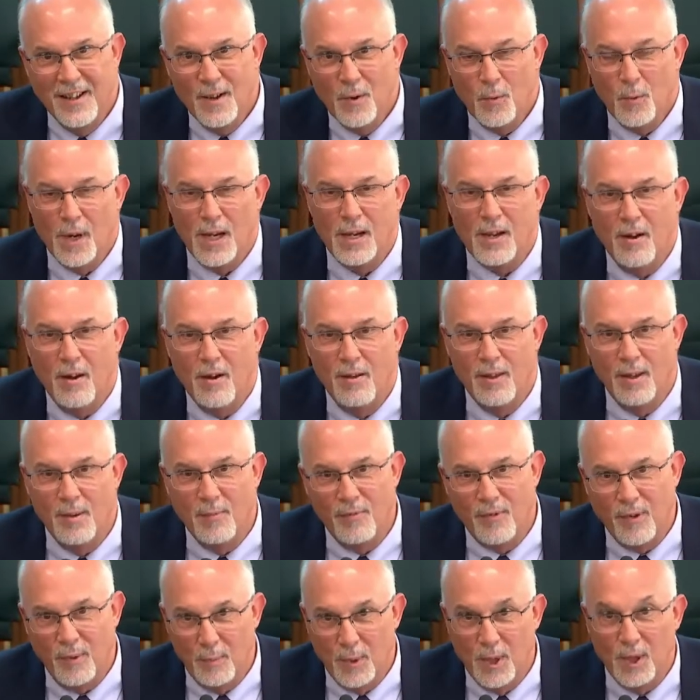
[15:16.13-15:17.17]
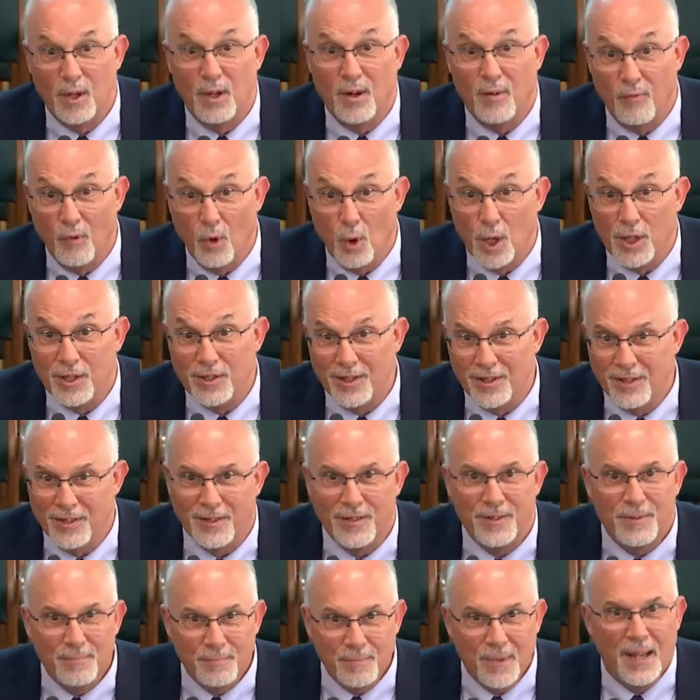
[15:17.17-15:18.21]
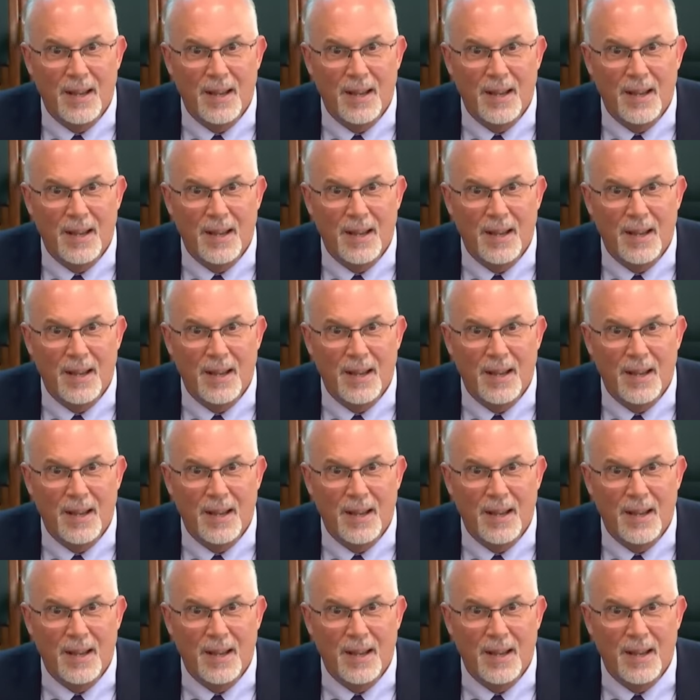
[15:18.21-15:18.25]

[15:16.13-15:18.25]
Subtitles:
We call them familiar voices.